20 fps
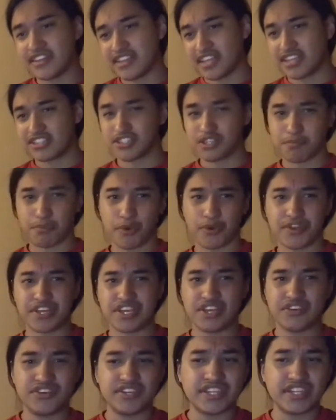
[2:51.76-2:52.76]
like support
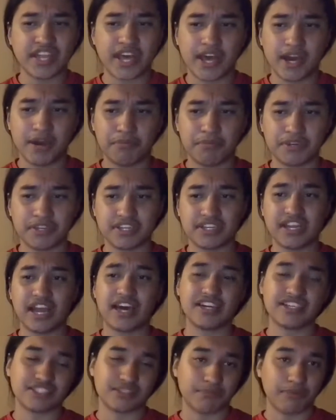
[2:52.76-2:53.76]
here and there, but
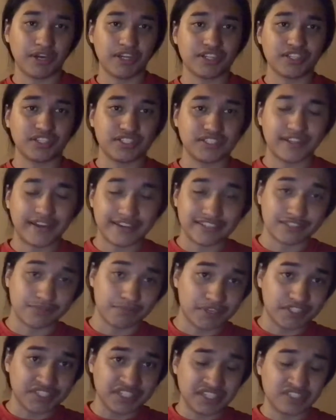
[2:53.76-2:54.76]
not as
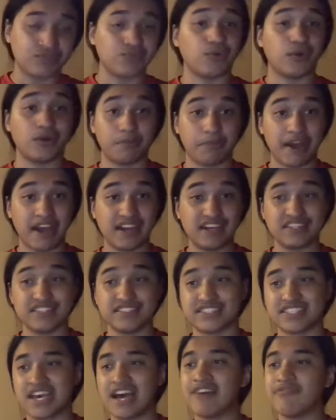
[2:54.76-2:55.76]
much as Void
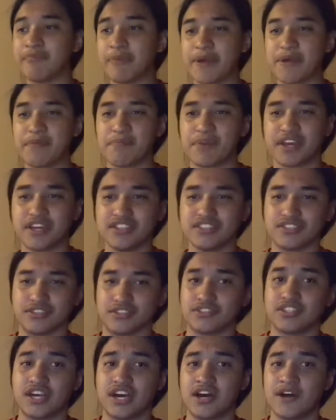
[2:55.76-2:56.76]
Paladins have made, because
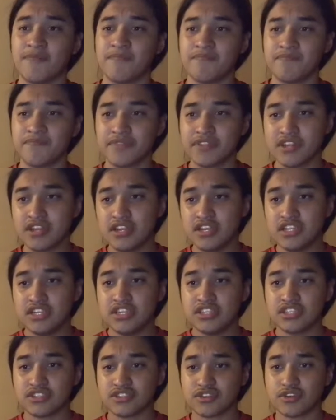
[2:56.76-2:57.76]
there's
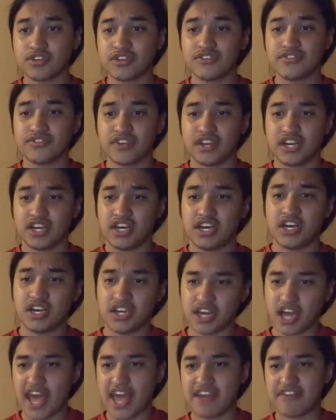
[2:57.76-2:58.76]
only
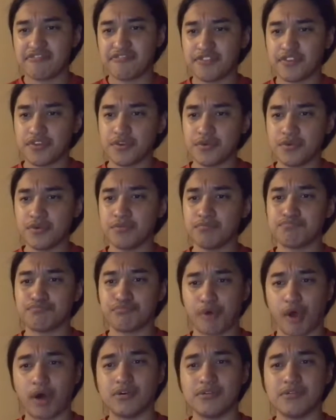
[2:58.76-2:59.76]
a few
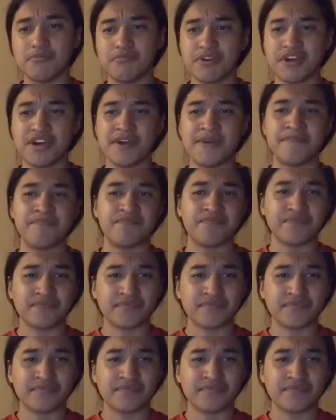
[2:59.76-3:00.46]
prominent